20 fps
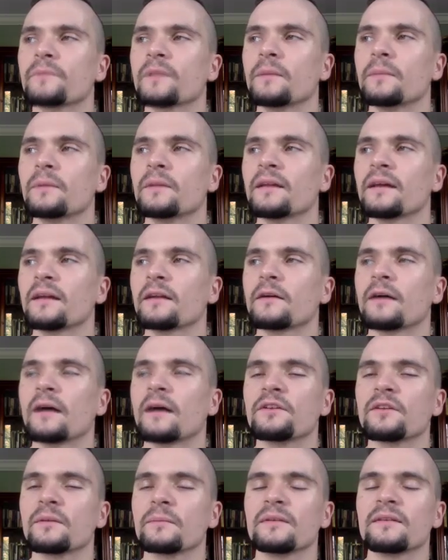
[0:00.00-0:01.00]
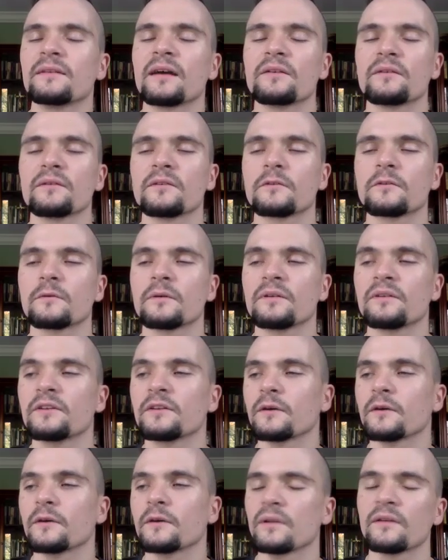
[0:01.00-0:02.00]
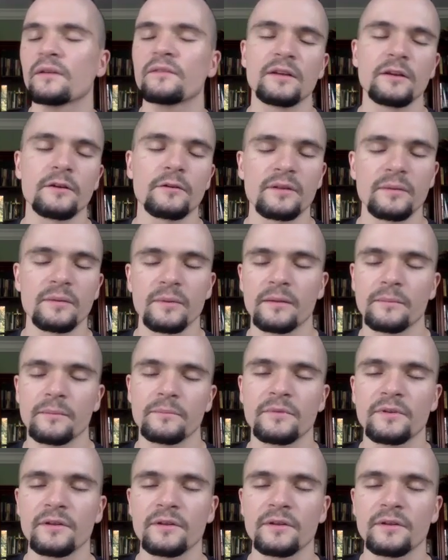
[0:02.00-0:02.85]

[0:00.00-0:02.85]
Emiliano has some enticing stories, so I would love to hear some of them.